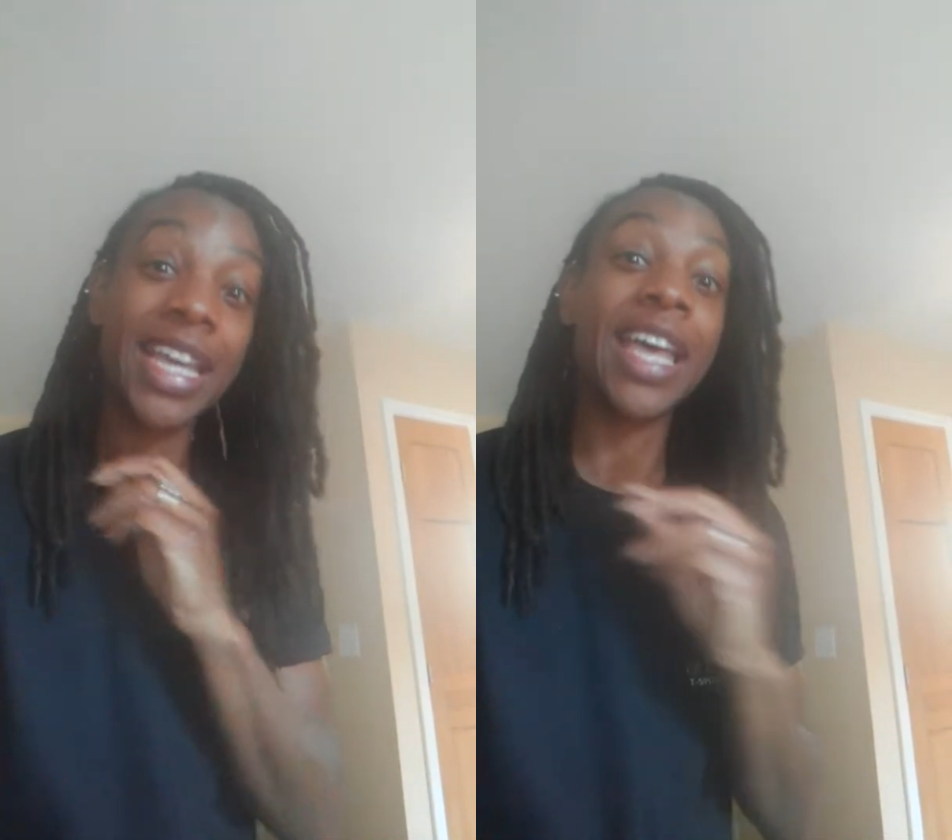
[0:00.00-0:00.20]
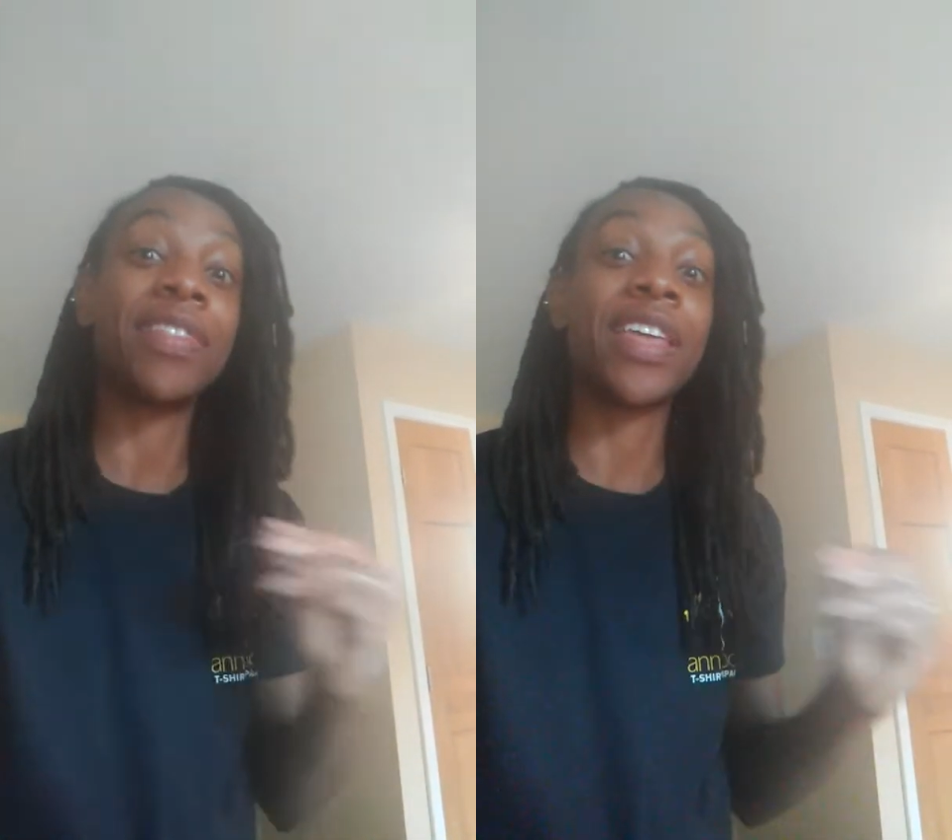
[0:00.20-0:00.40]

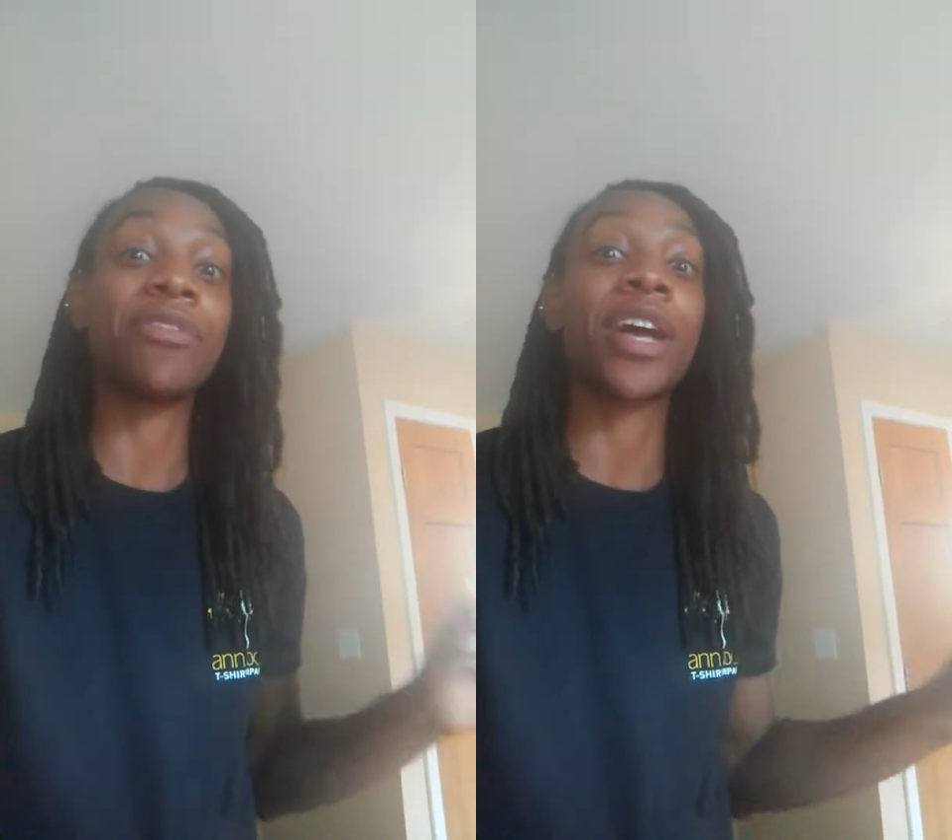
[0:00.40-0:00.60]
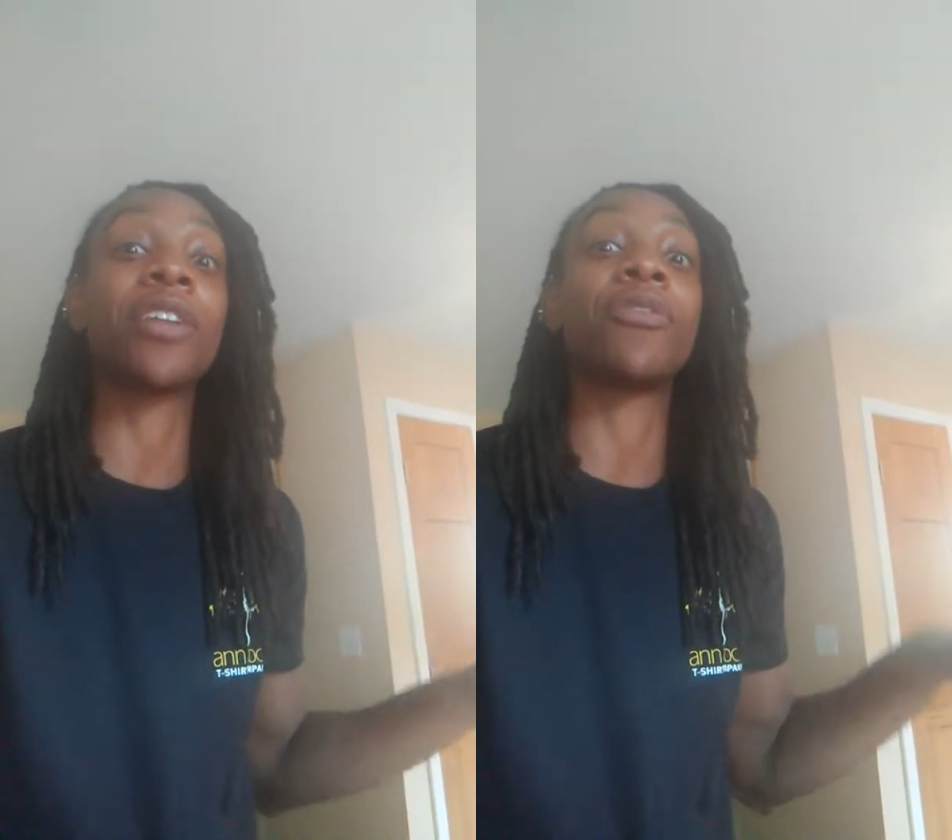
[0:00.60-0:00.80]
and
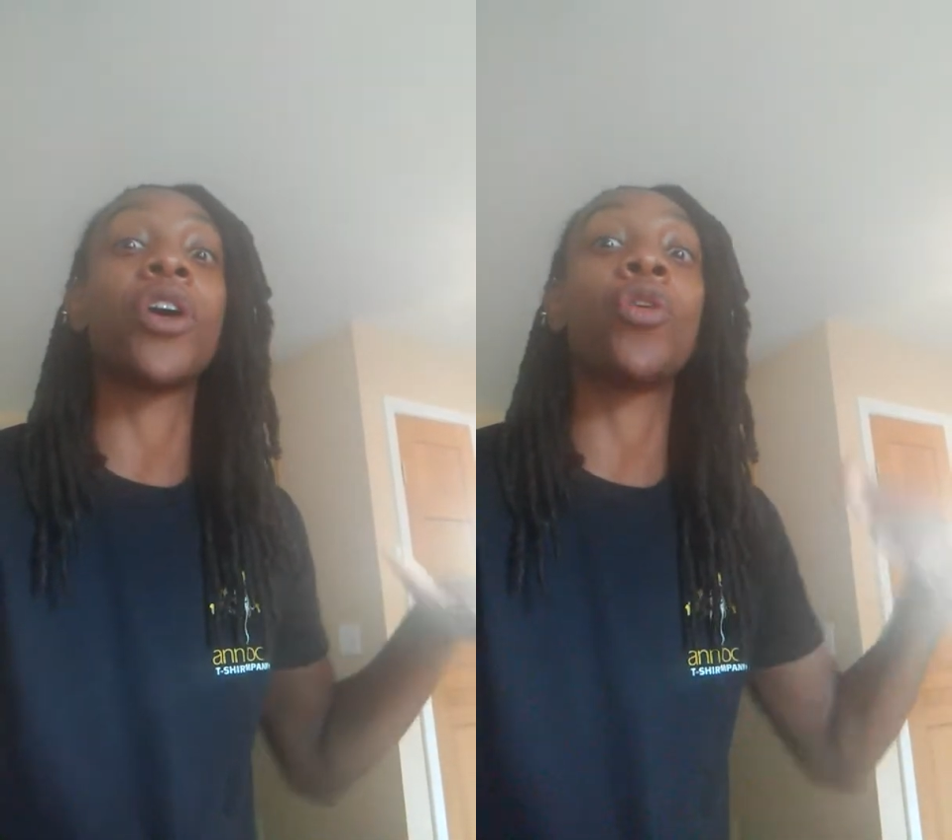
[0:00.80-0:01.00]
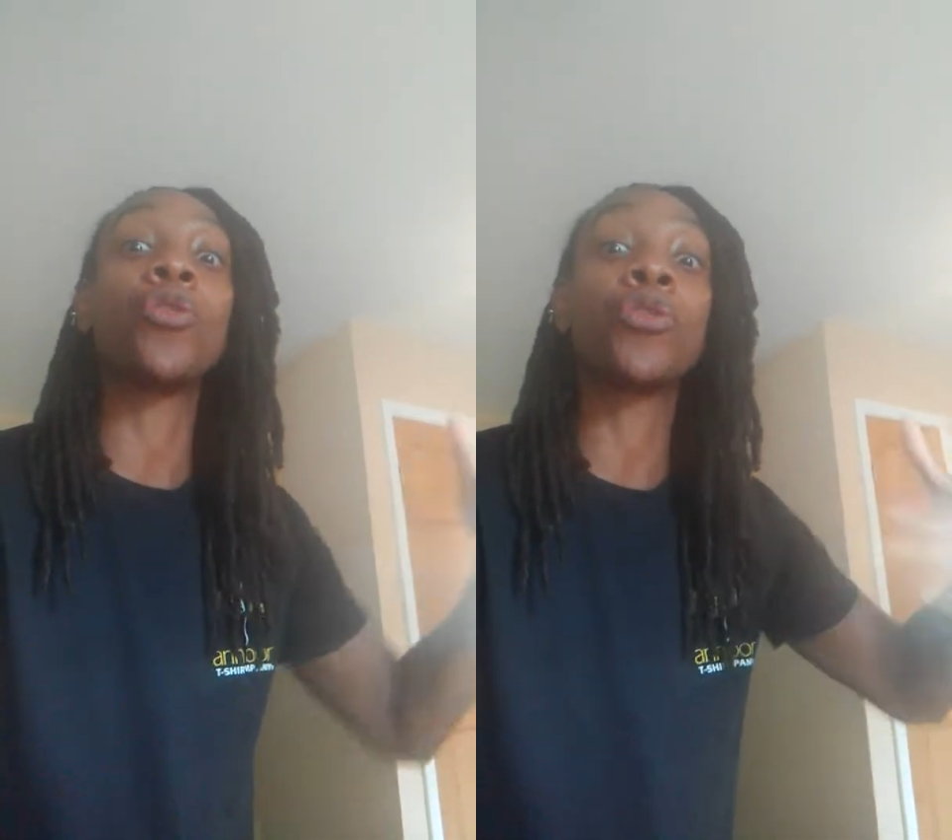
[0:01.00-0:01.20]
they've kind of
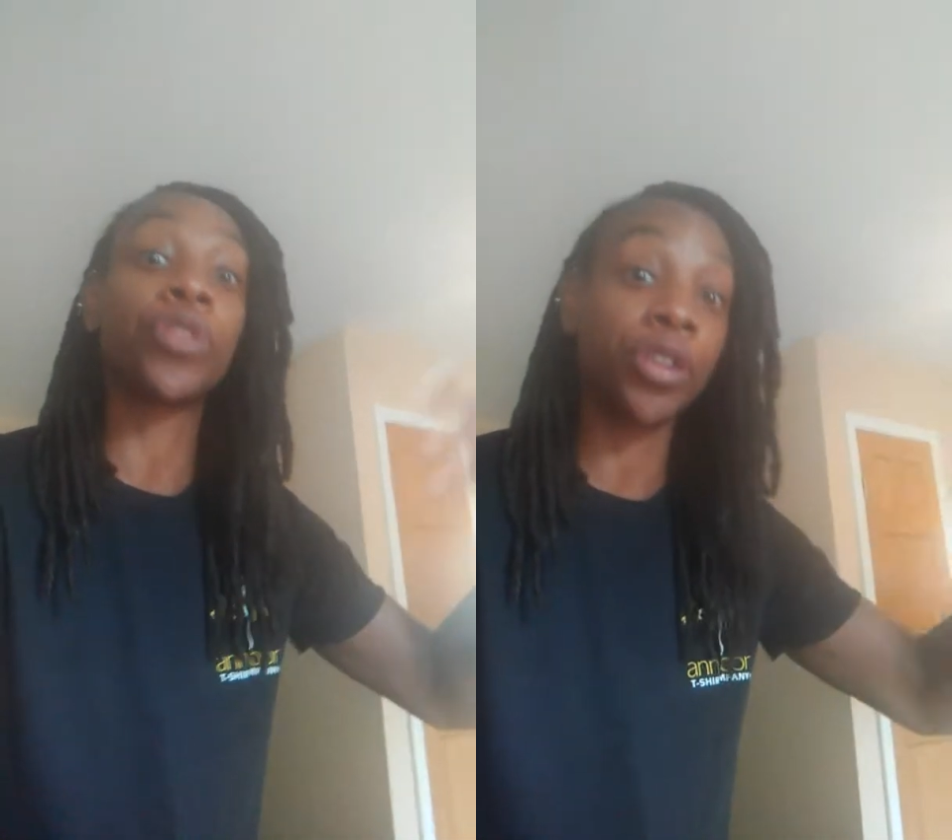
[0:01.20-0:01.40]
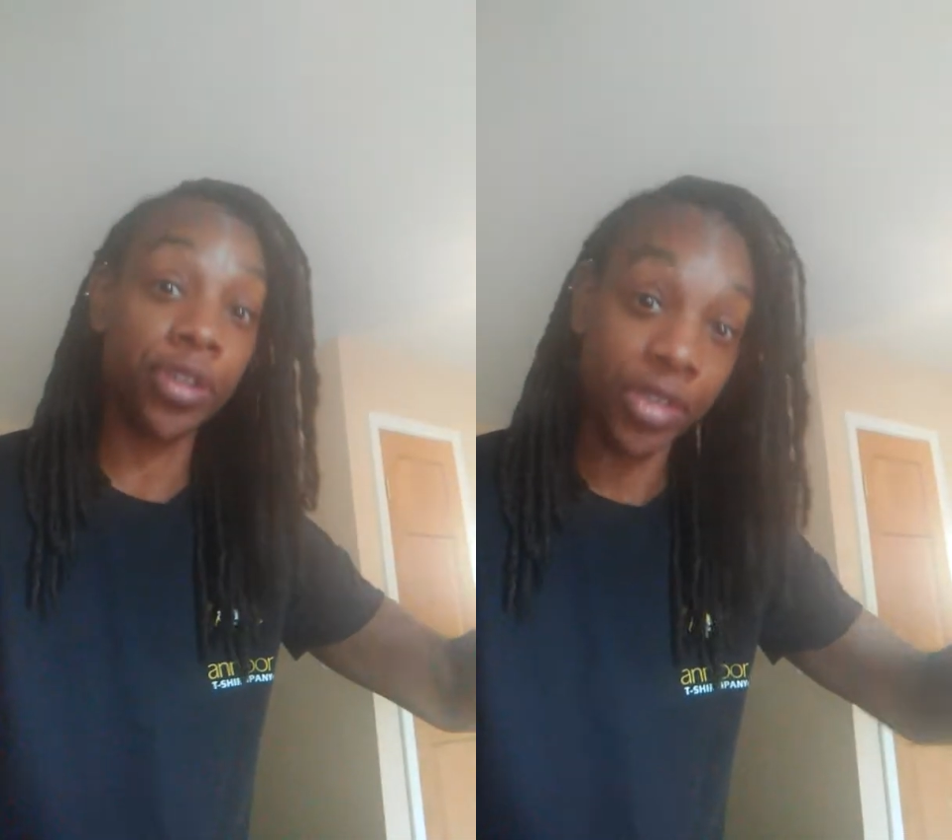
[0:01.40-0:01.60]

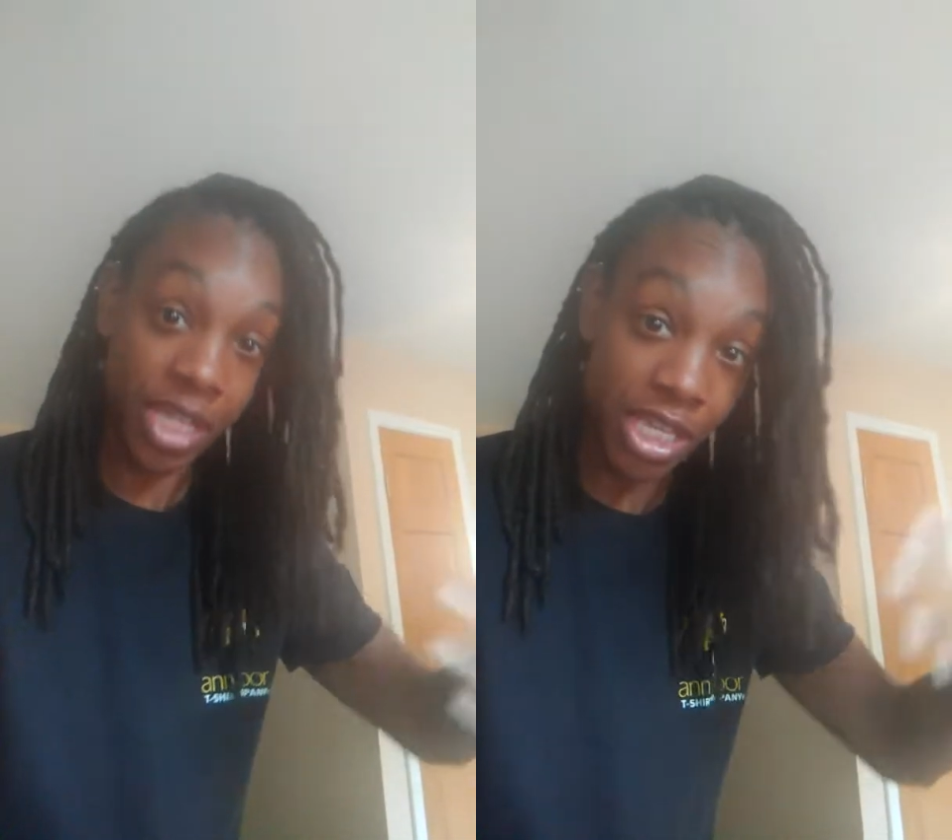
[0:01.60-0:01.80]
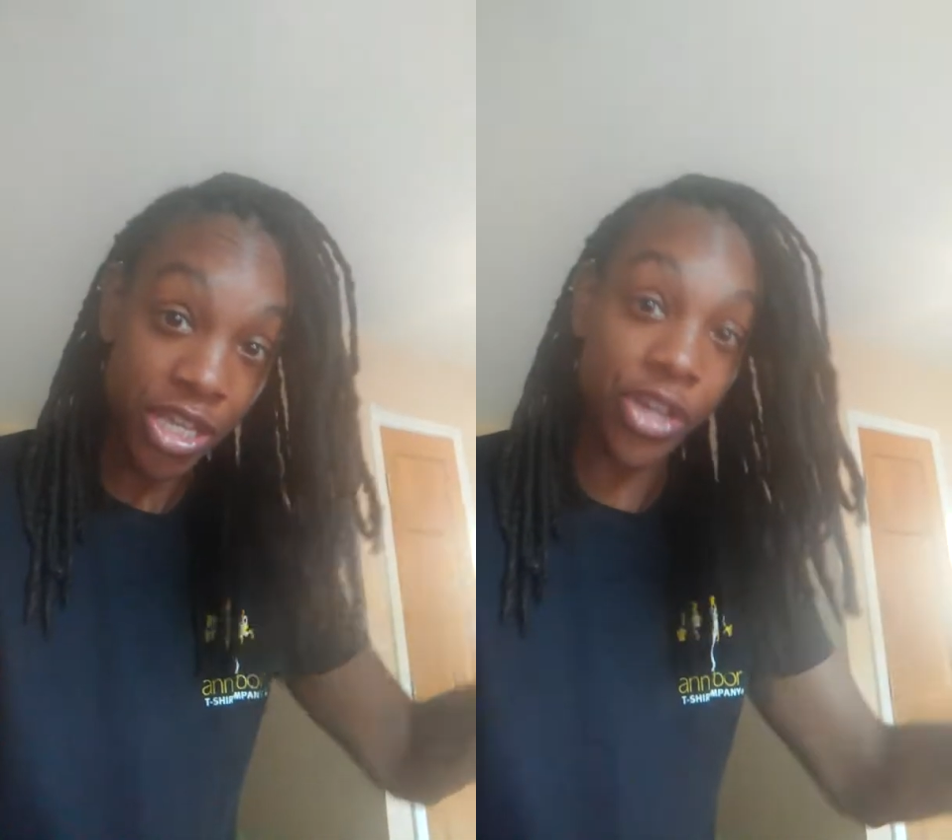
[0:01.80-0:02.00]
over the
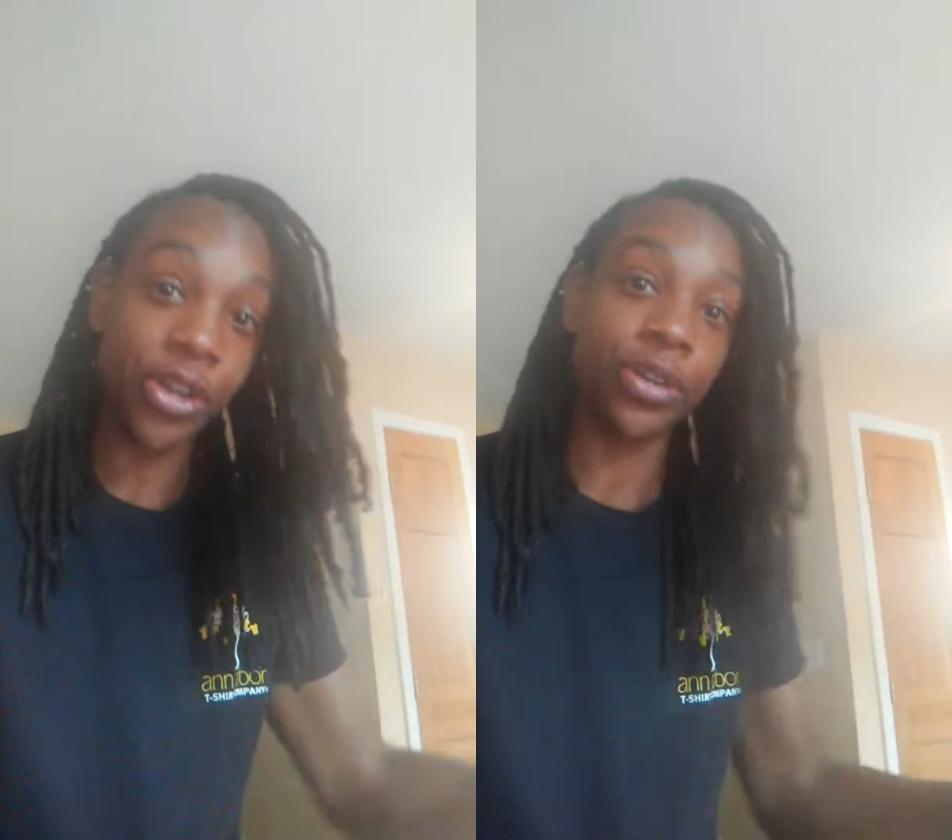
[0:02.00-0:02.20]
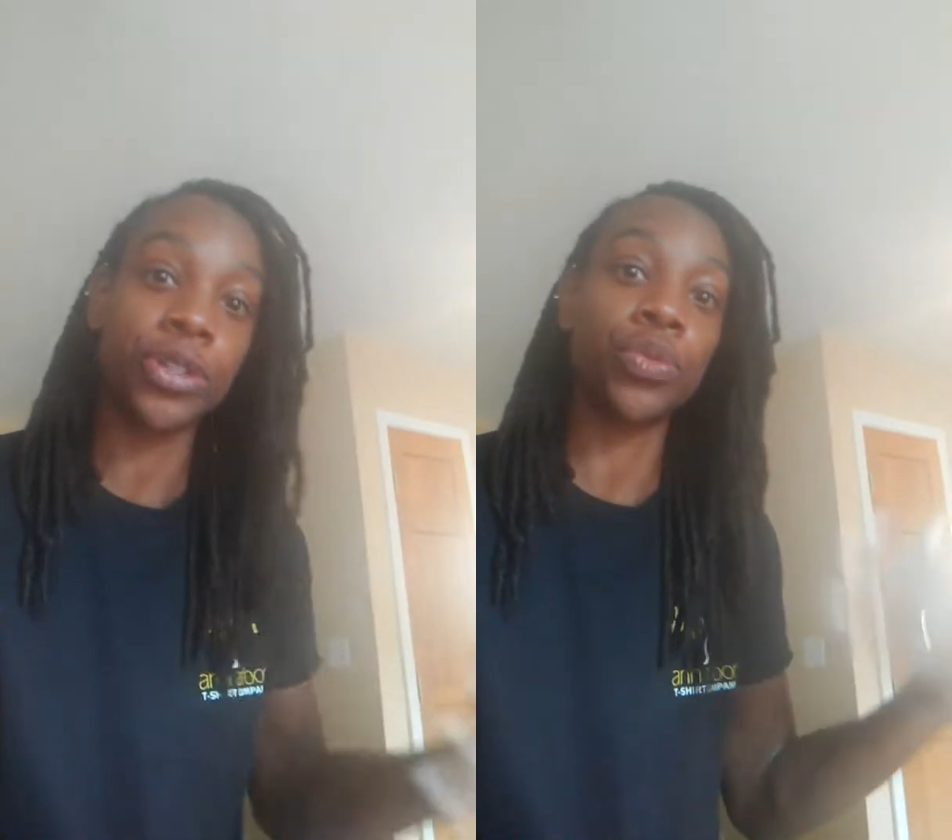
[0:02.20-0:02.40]

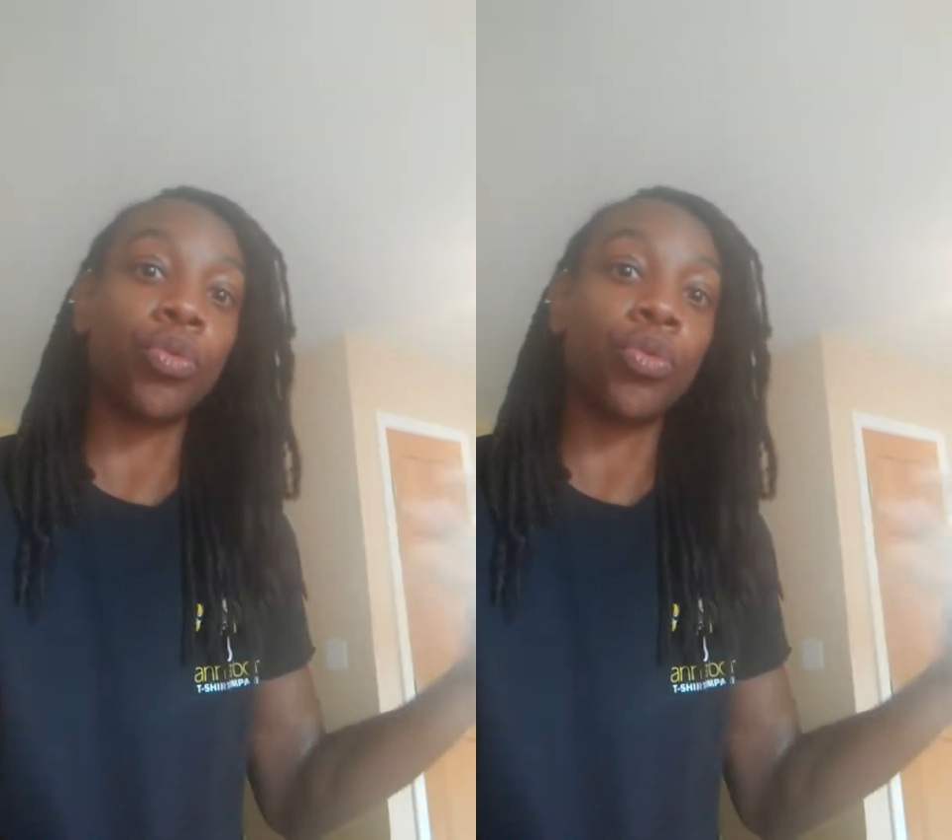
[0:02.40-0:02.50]
years